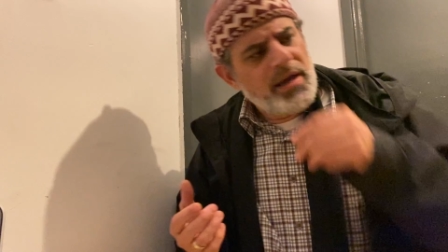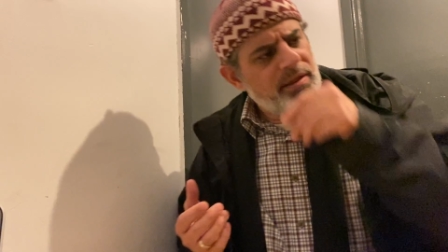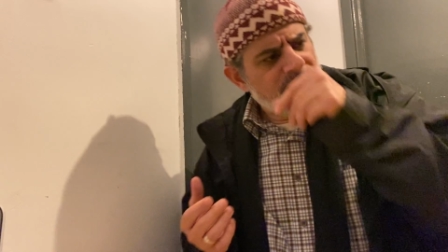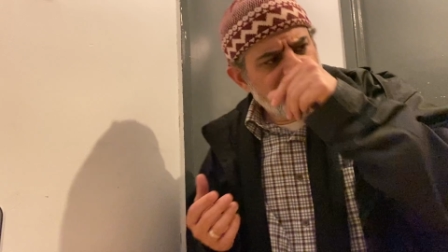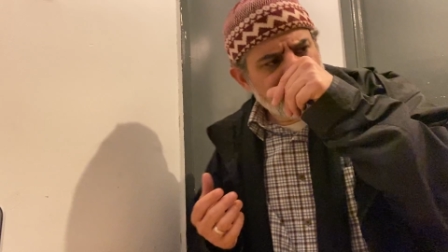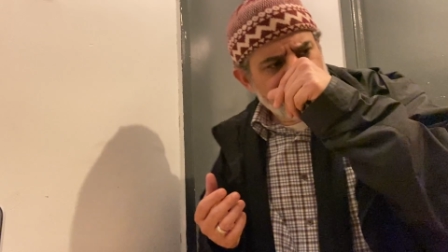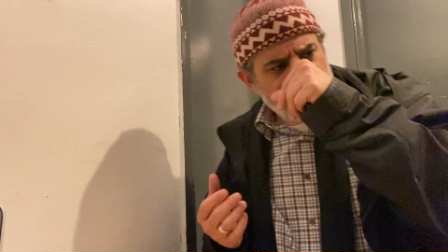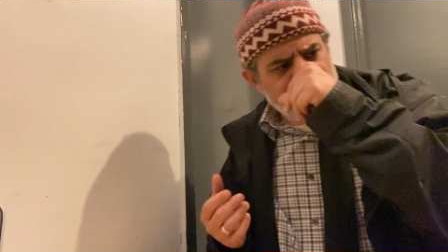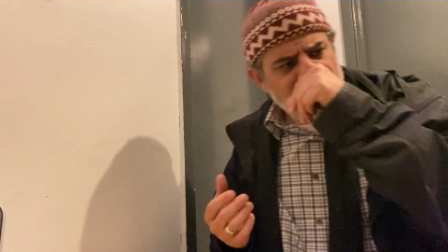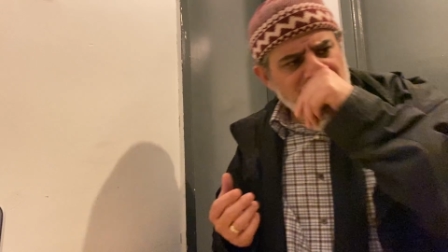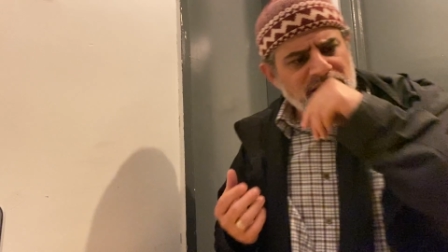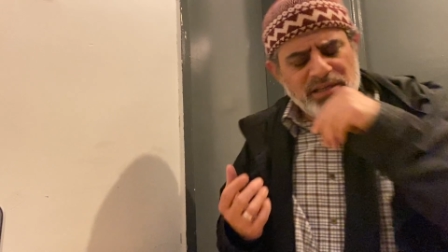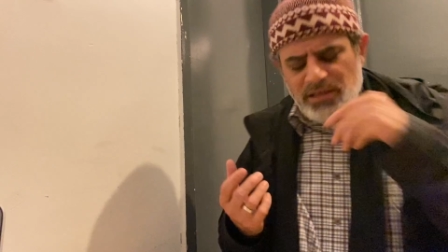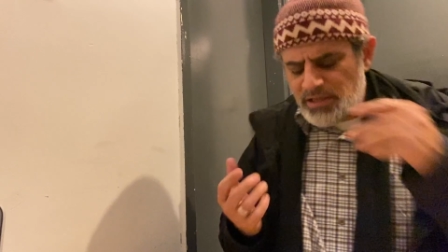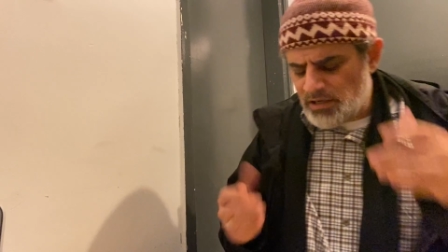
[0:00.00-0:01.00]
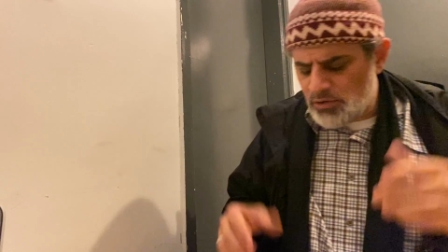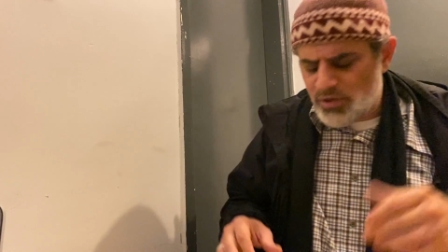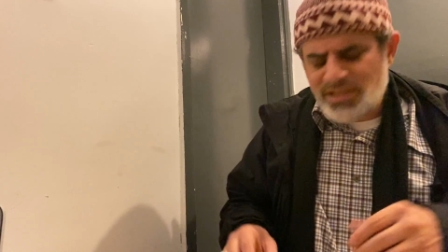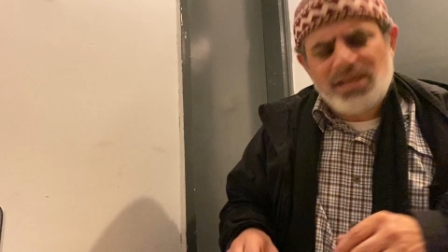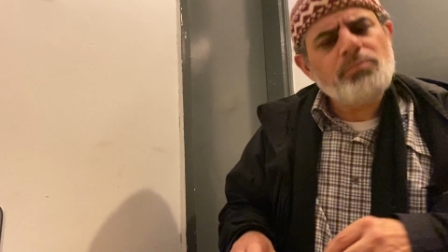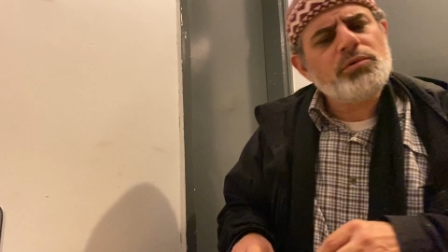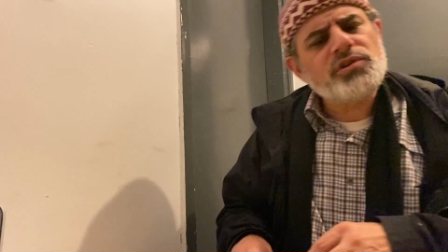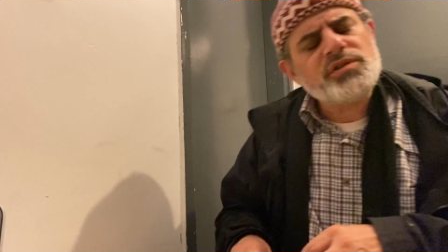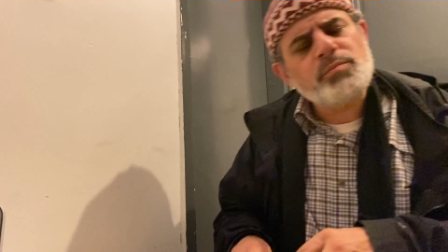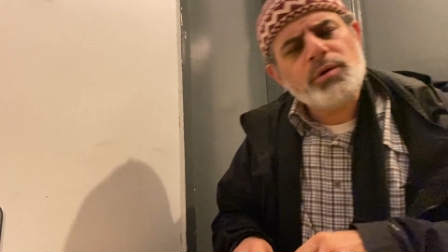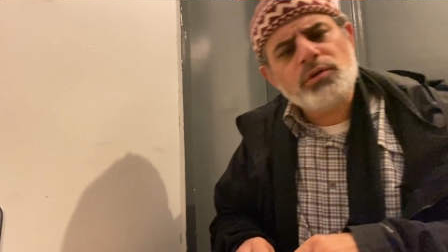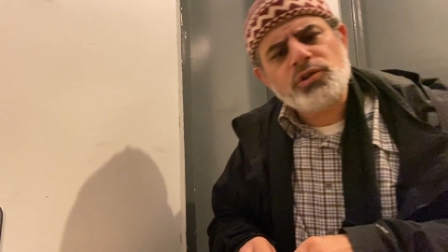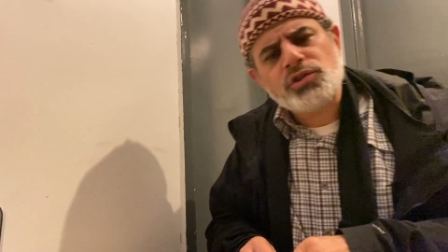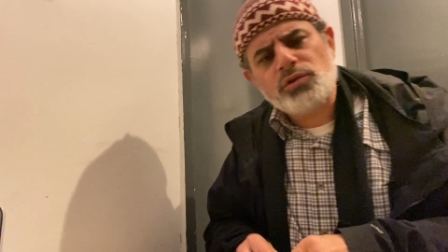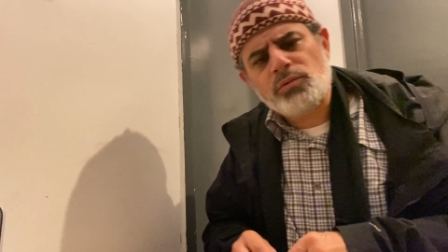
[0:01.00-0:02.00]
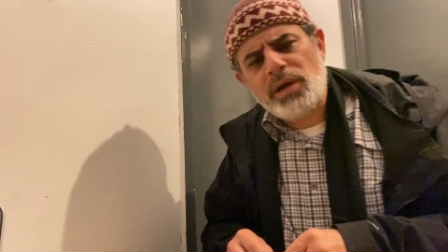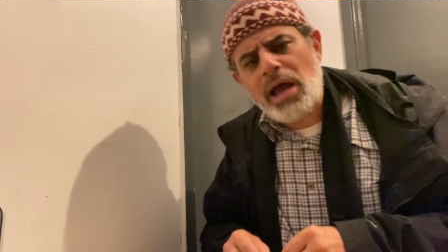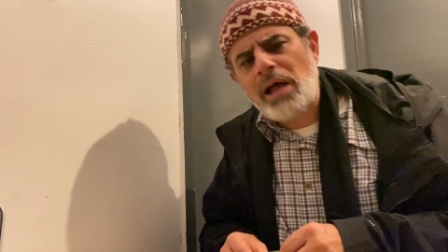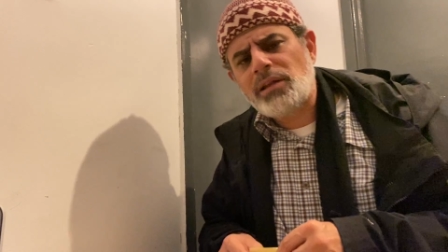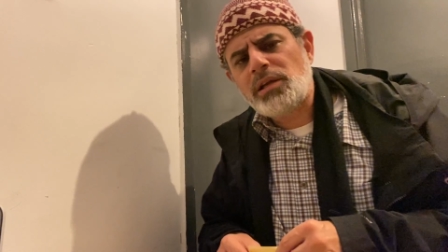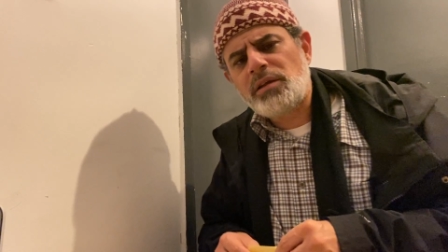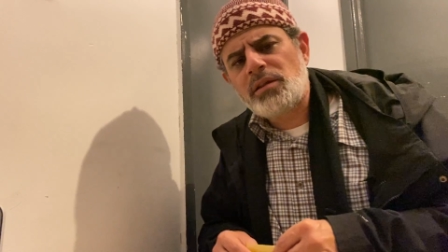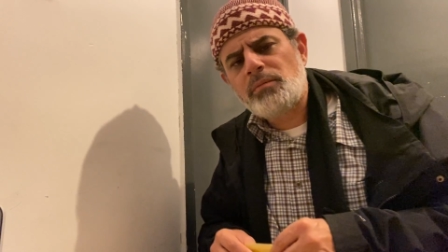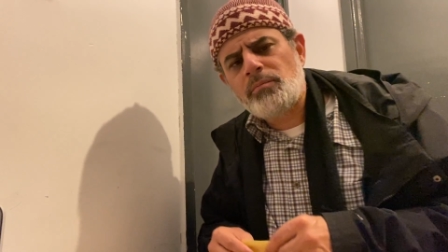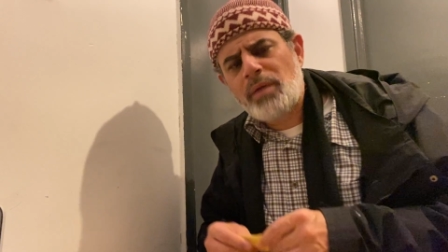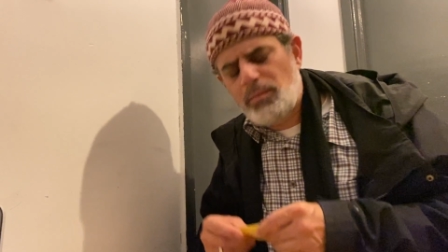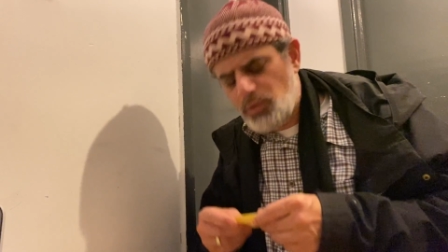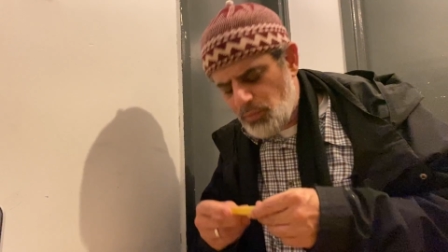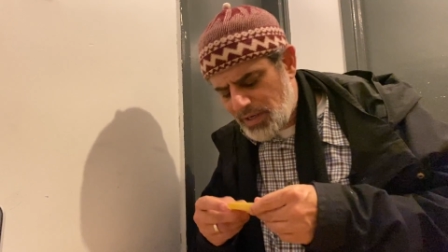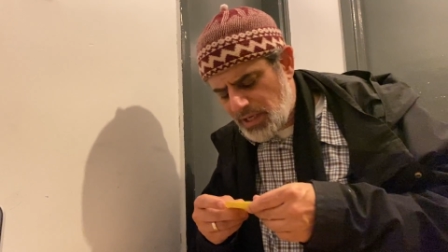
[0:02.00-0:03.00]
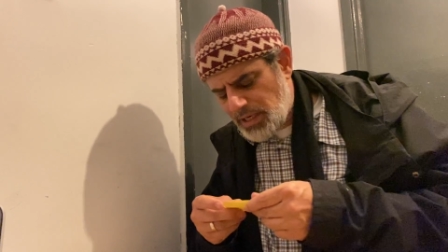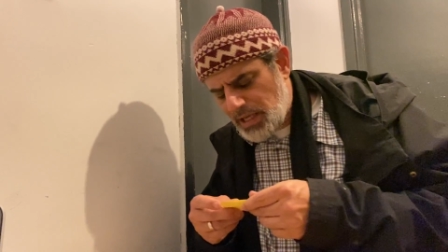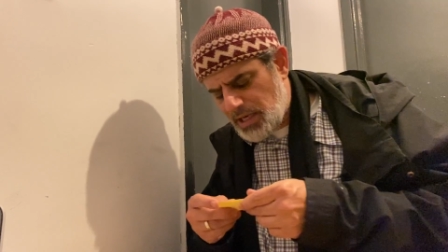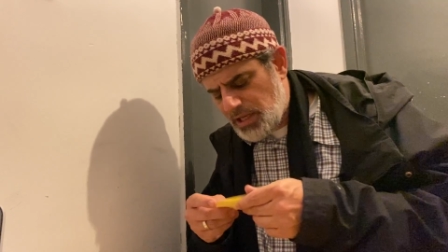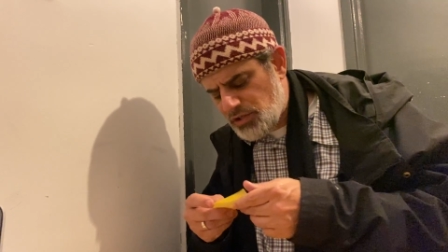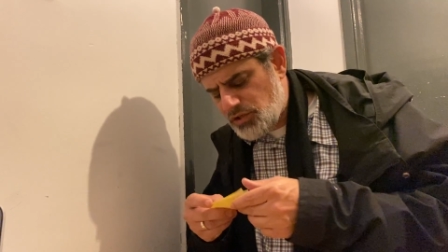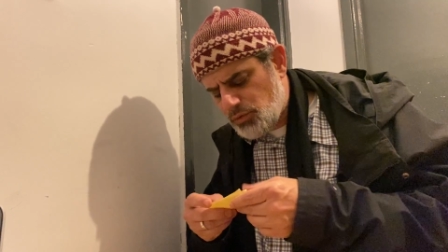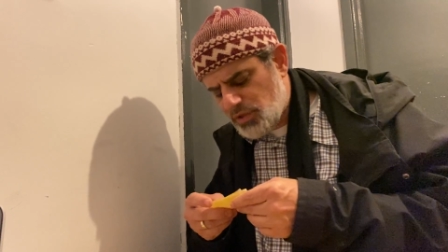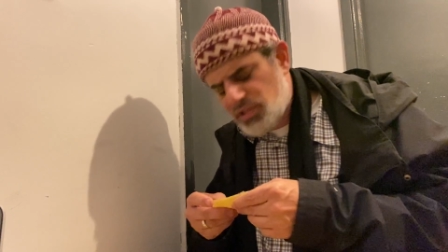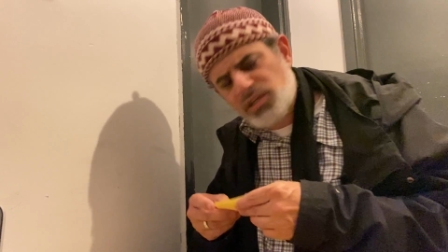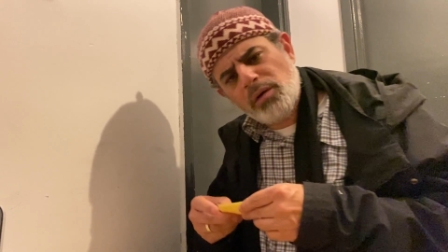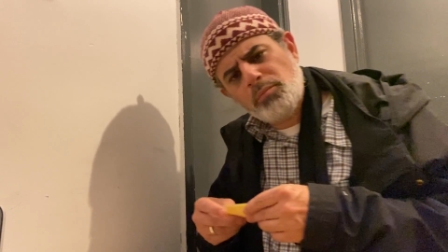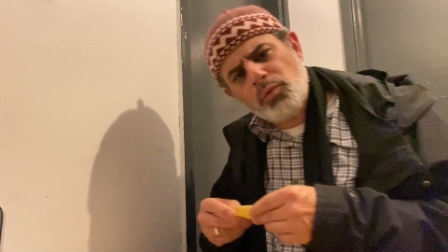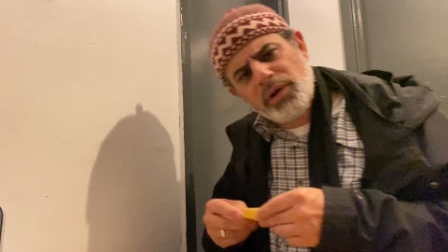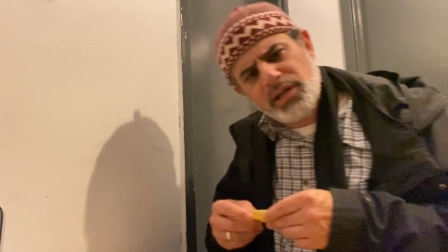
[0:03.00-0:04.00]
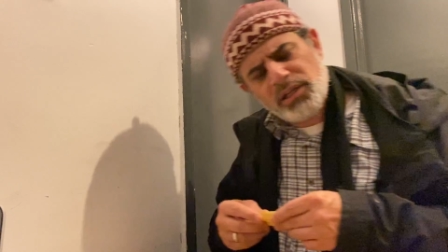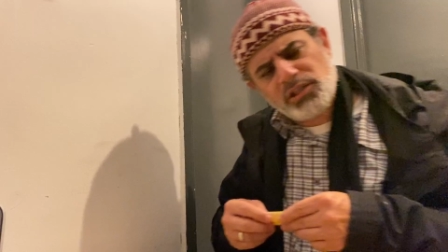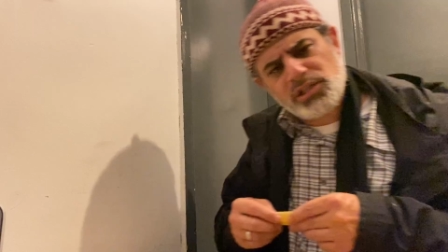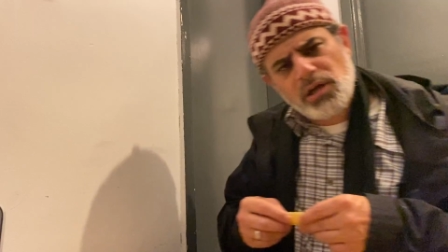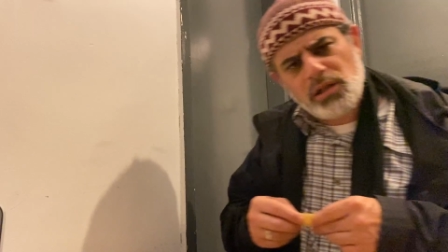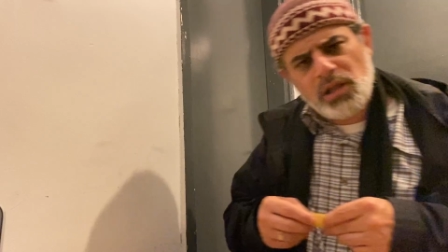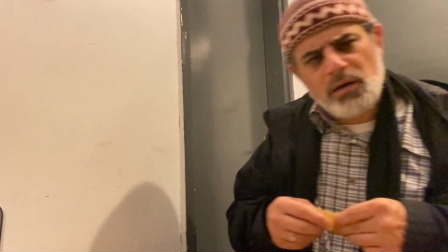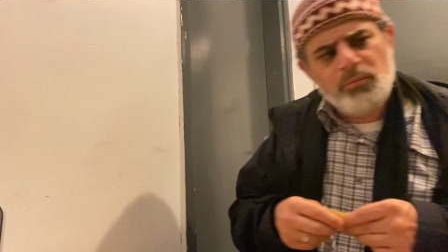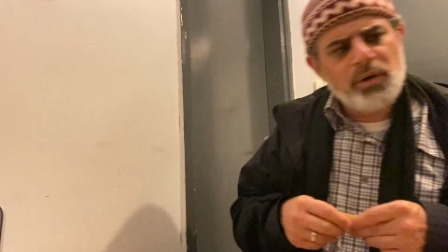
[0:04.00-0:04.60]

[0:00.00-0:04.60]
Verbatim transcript: This is this is a you know deeper spiritual reality that maybe we can get into at some point, inshallah.